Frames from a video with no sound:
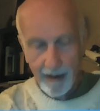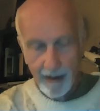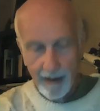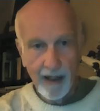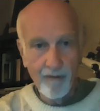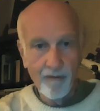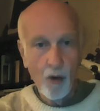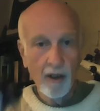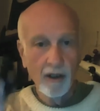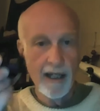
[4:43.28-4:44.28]
The
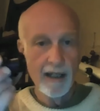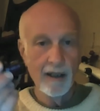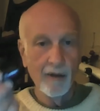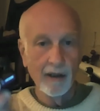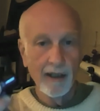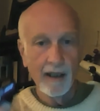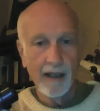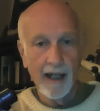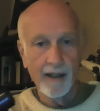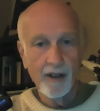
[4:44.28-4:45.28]
focal length of the little
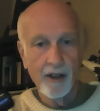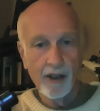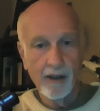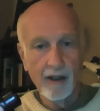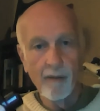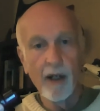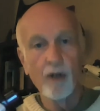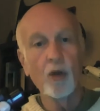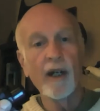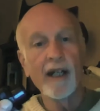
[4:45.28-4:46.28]
lens is
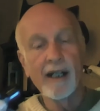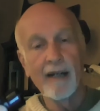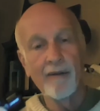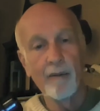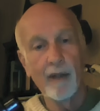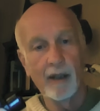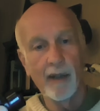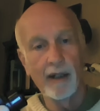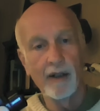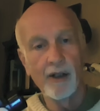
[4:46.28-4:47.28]
about 27
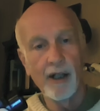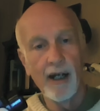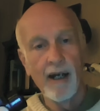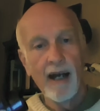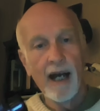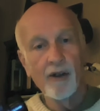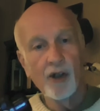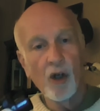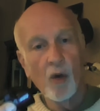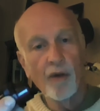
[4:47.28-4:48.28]
millimeters. And
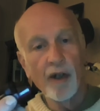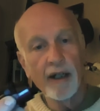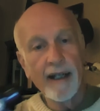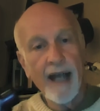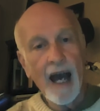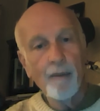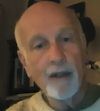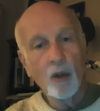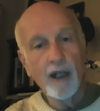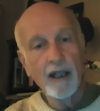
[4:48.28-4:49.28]
so the gap
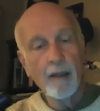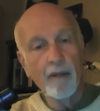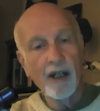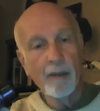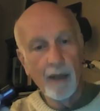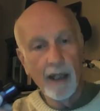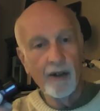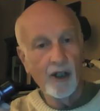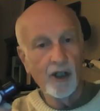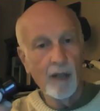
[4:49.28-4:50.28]
between them must be
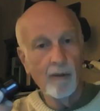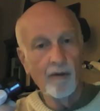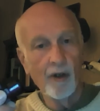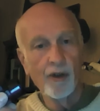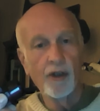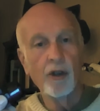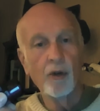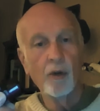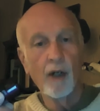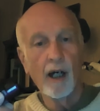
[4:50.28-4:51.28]
the sum of those
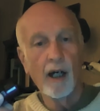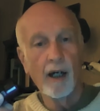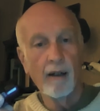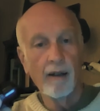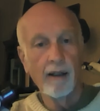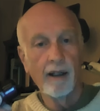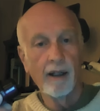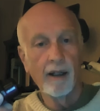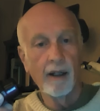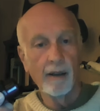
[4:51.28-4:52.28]
two uh,
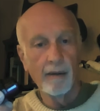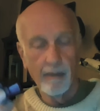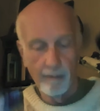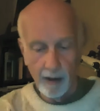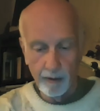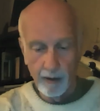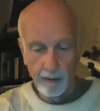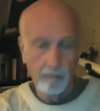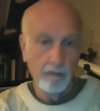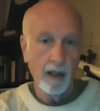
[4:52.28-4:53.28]

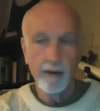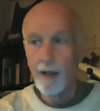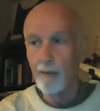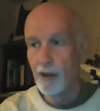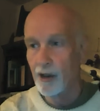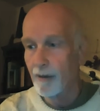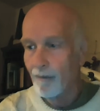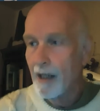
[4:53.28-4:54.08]
uh, numbers.